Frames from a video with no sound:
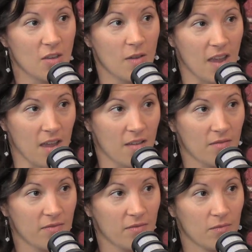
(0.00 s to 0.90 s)
you
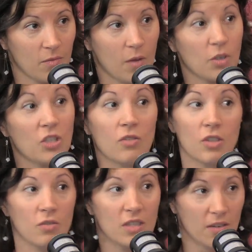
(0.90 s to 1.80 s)
have, what would you
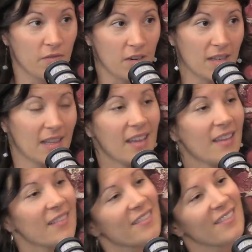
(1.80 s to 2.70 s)
do differently?